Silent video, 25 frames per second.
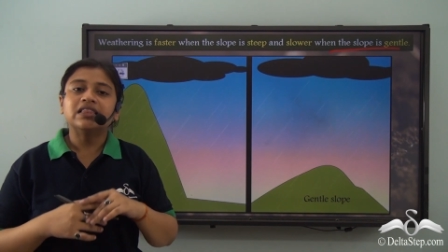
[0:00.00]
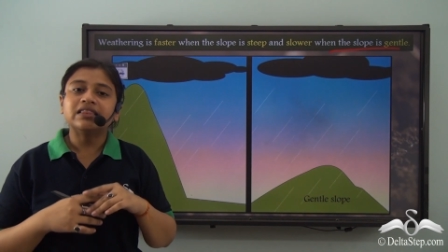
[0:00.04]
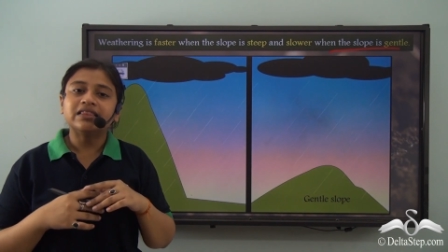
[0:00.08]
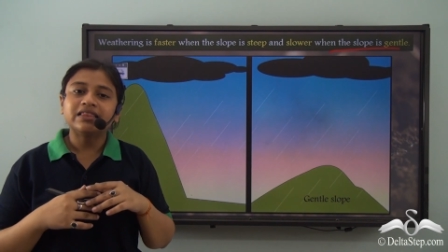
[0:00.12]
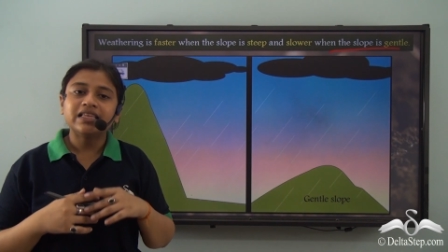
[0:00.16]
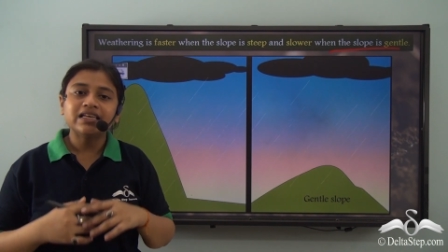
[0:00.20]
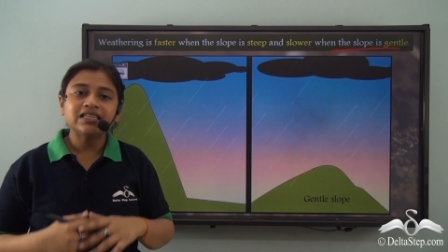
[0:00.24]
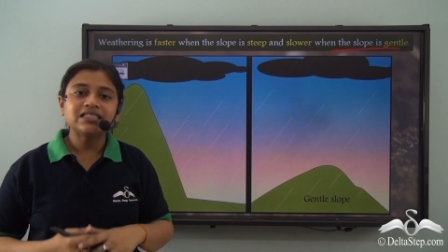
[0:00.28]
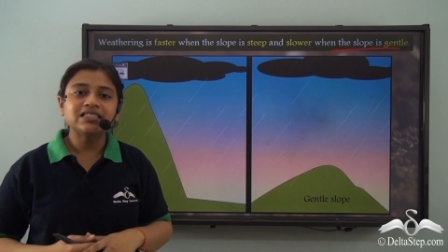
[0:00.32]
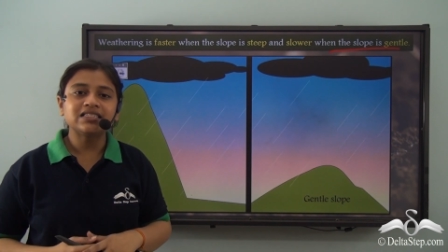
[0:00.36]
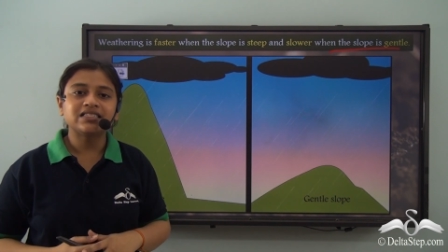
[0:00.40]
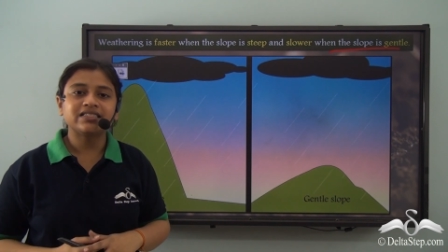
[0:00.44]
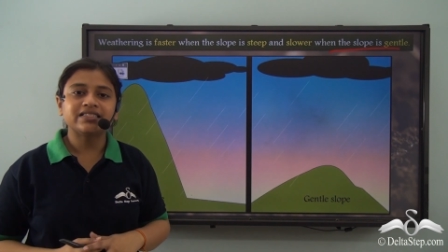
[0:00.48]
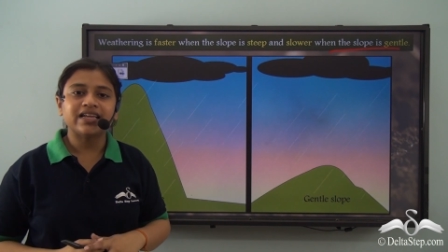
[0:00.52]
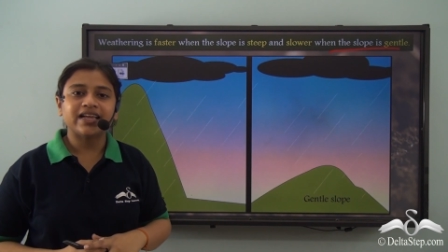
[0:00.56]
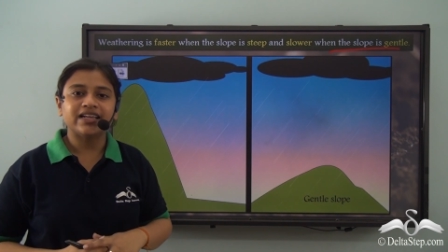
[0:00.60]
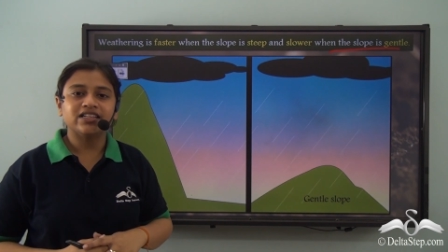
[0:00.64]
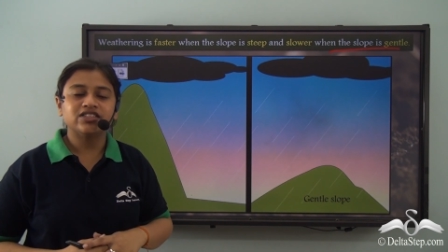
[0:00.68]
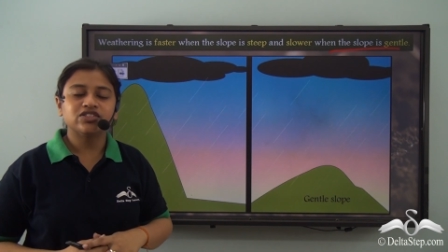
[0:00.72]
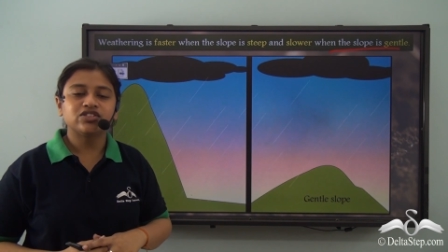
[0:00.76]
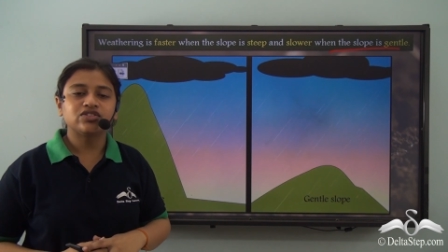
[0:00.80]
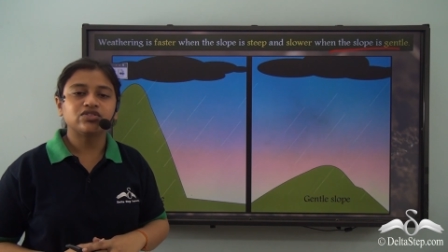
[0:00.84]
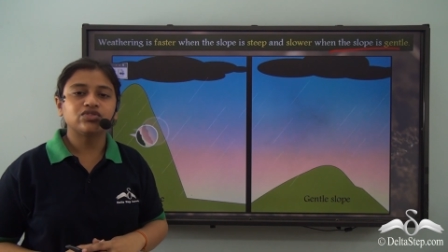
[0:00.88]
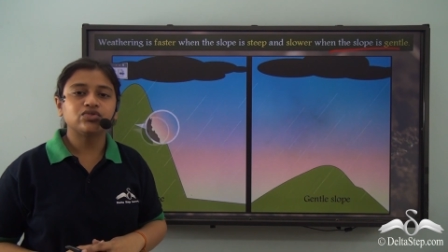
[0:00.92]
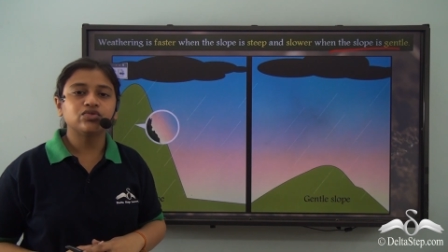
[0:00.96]
This
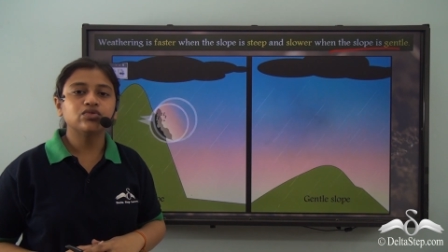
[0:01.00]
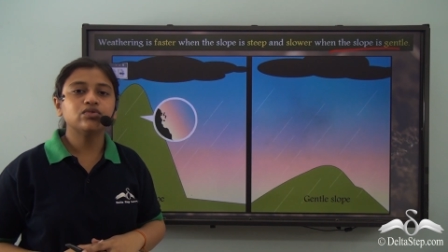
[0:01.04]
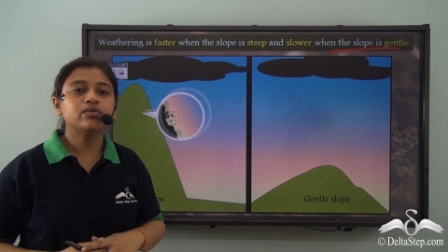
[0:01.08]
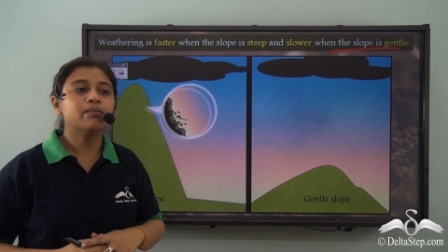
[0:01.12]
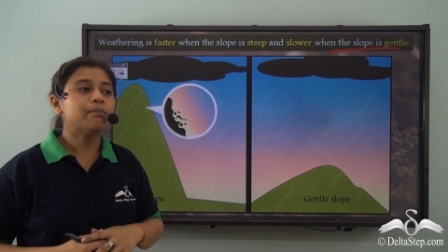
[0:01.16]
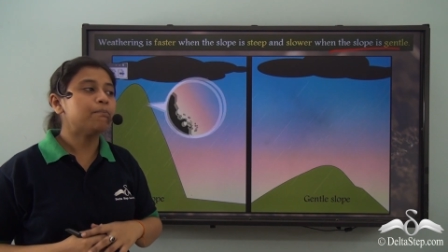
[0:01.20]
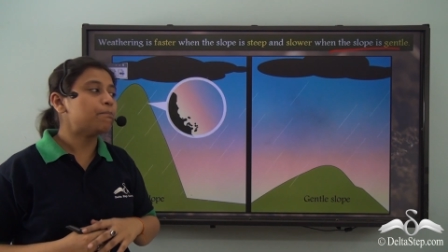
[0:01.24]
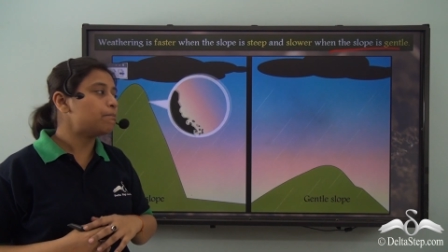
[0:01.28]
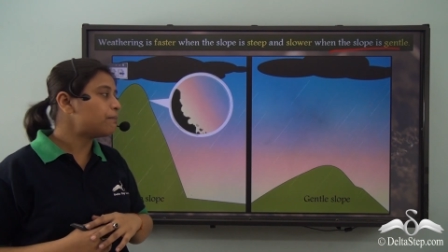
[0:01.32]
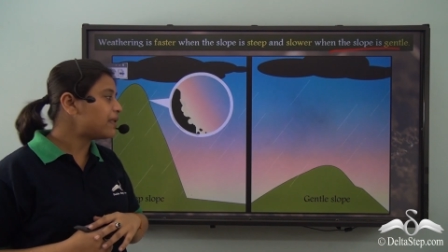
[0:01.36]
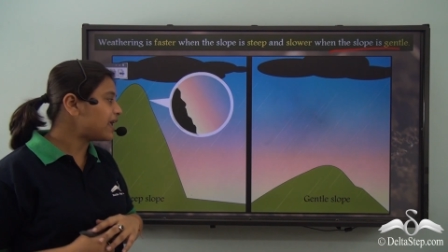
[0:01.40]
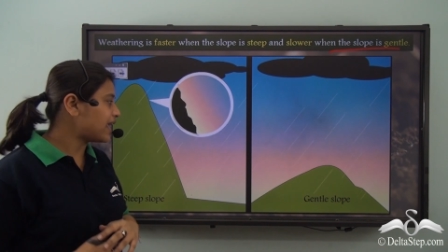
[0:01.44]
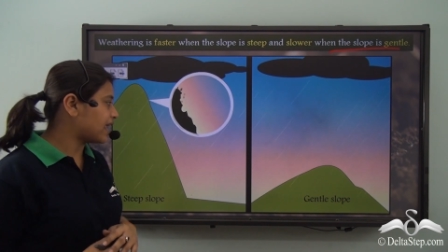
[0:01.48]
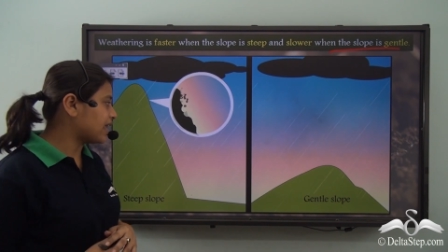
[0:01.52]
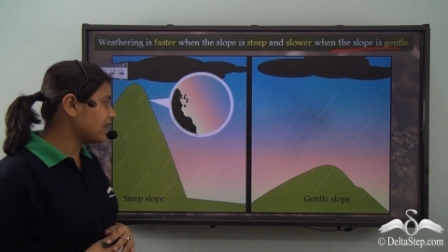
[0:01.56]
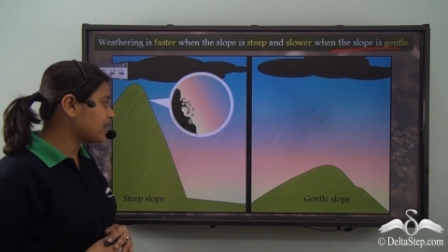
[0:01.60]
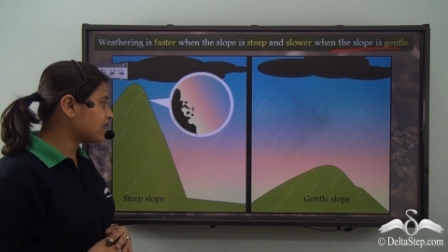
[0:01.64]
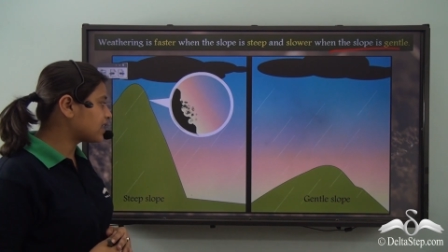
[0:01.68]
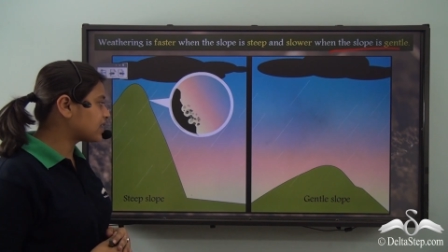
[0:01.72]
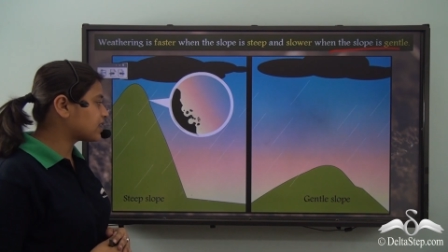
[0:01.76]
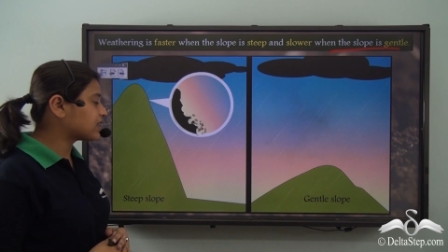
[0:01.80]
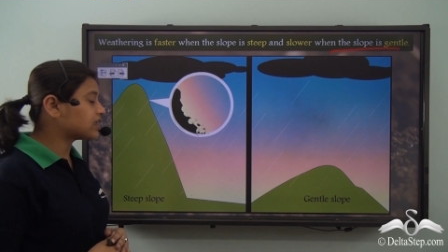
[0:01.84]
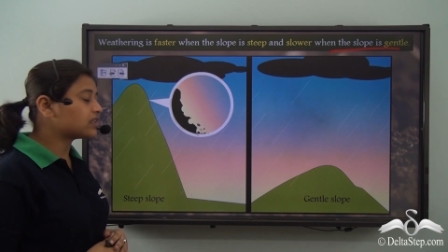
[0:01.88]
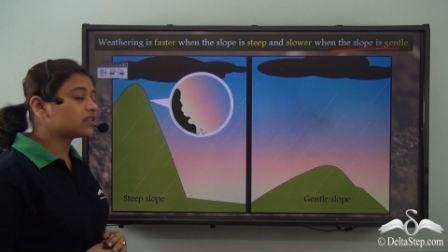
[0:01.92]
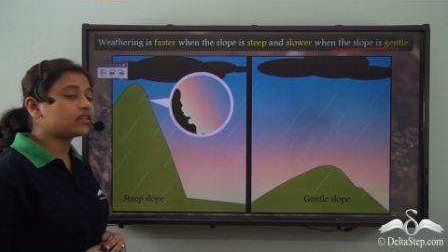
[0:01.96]
tends to
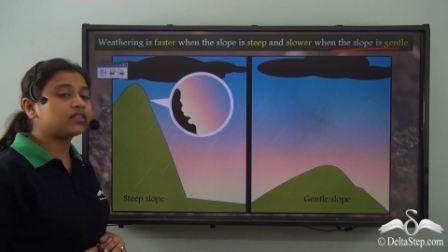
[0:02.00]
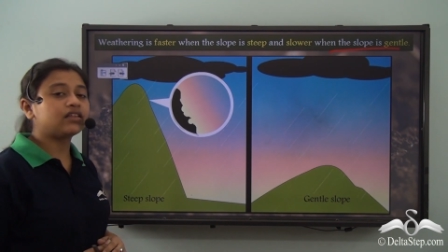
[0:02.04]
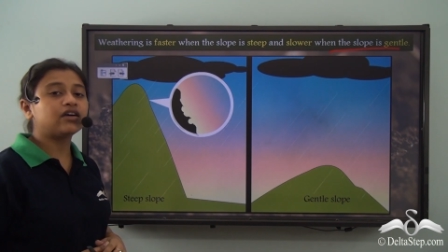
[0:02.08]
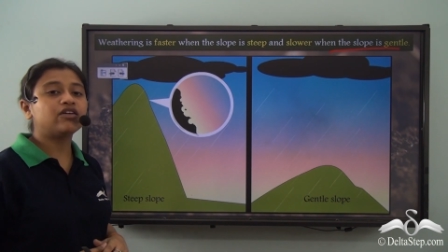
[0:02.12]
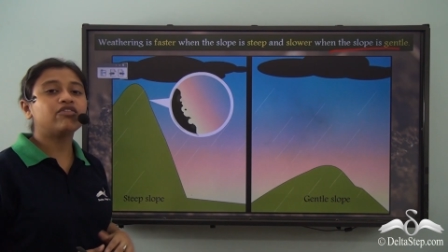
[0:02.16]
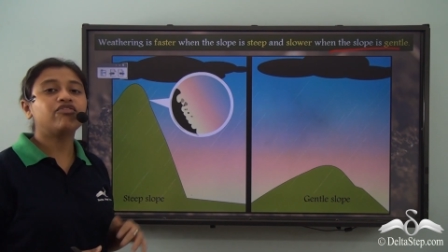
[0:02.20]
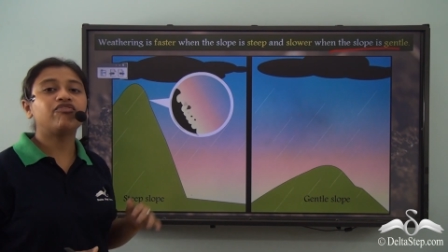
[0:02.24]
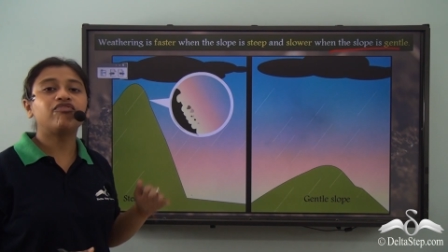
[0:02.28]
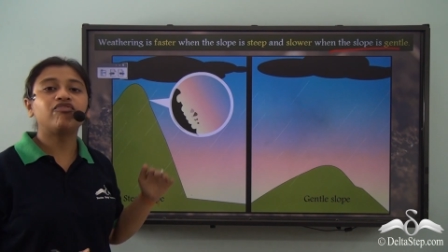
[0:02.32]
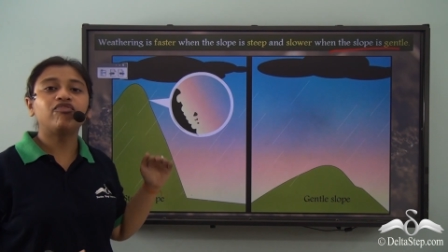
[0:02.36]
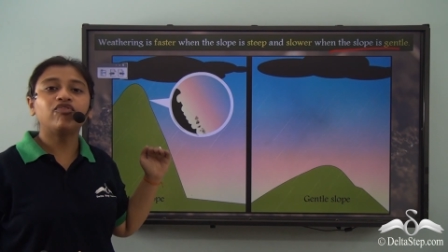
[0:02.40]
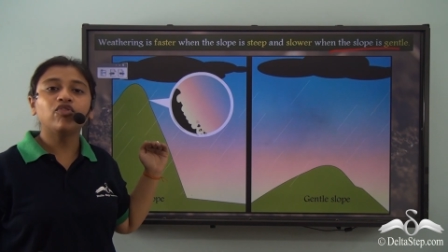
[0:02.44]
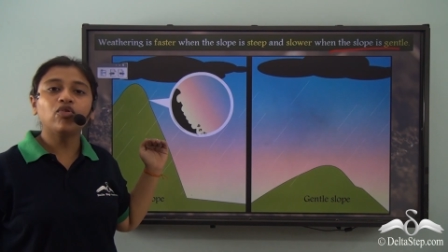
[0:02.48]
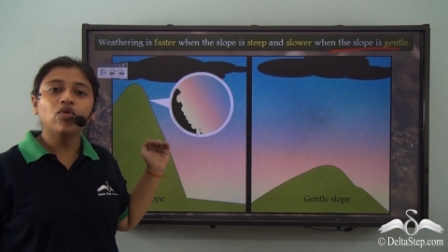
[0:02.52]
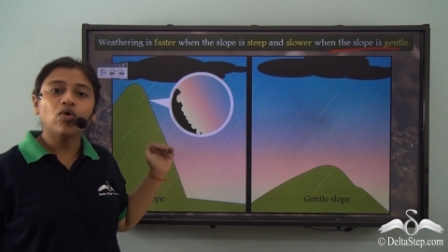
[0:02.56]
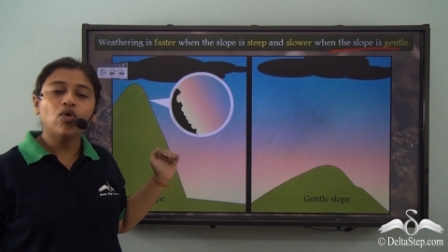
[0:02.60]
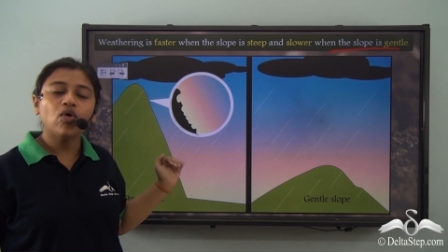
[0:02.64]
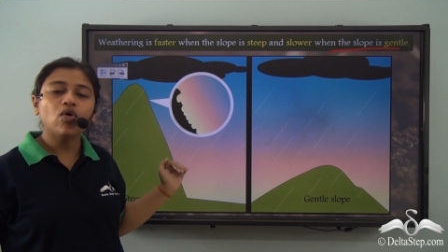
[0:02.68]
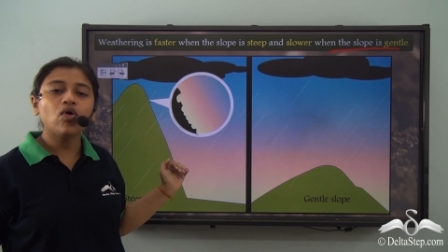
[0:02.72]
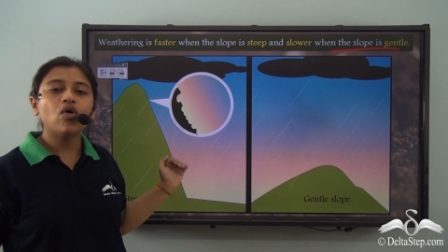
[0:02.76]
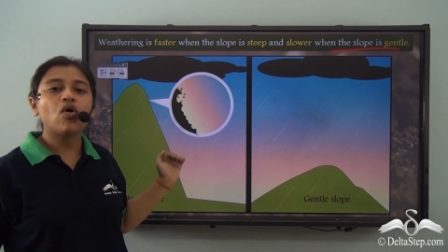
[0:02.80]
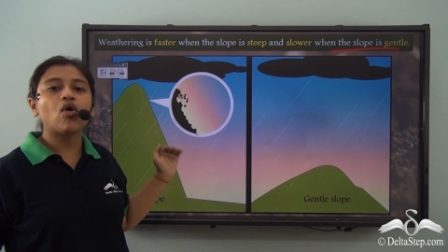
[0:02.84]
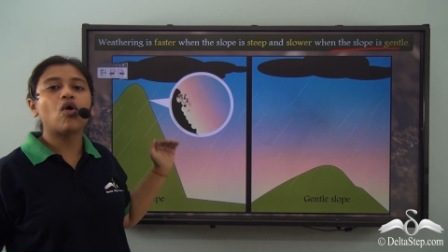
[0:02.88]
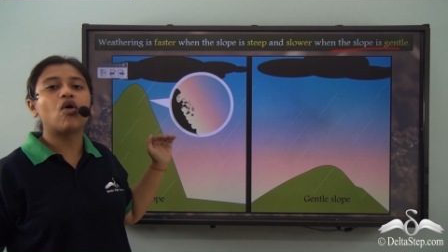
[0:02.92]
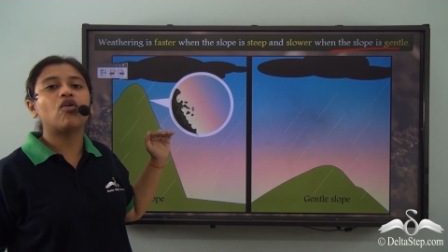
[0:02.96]
make the
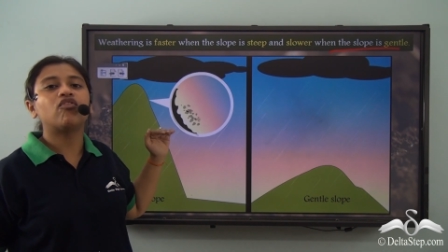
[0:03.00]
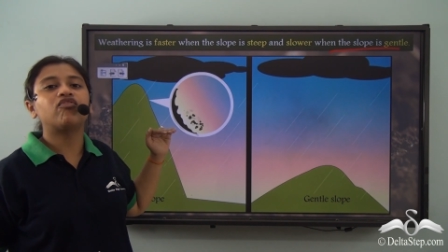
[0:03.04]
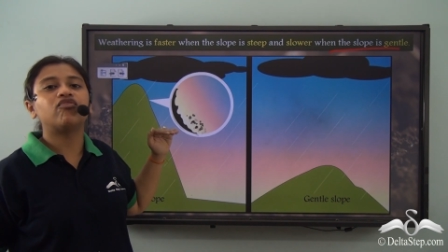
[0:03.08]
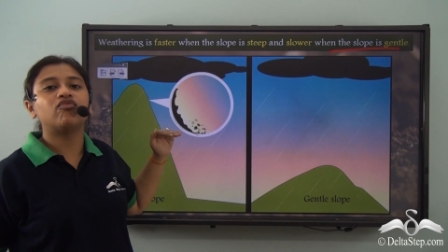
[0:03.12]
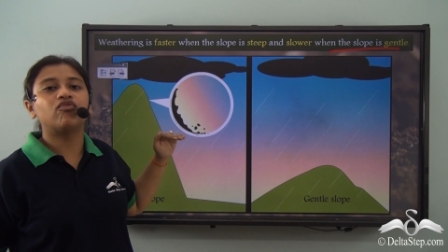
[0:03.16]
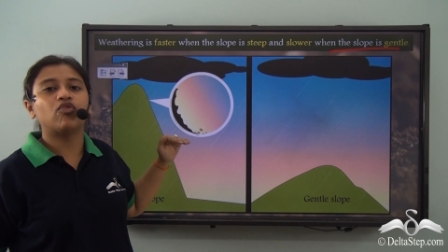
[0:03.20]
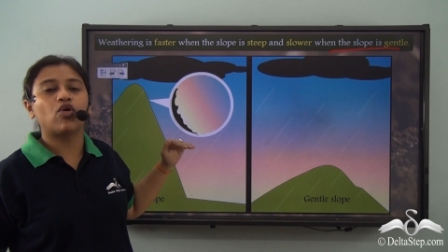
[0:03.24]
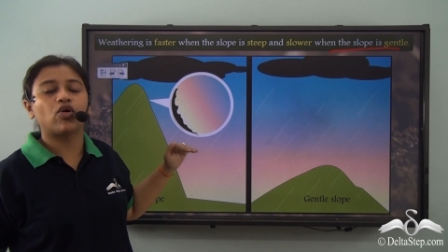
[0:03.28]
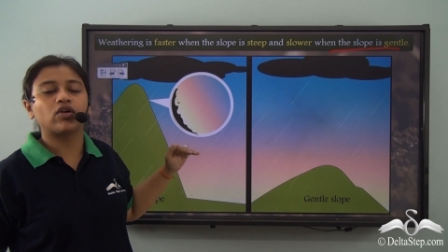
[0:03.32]
flow of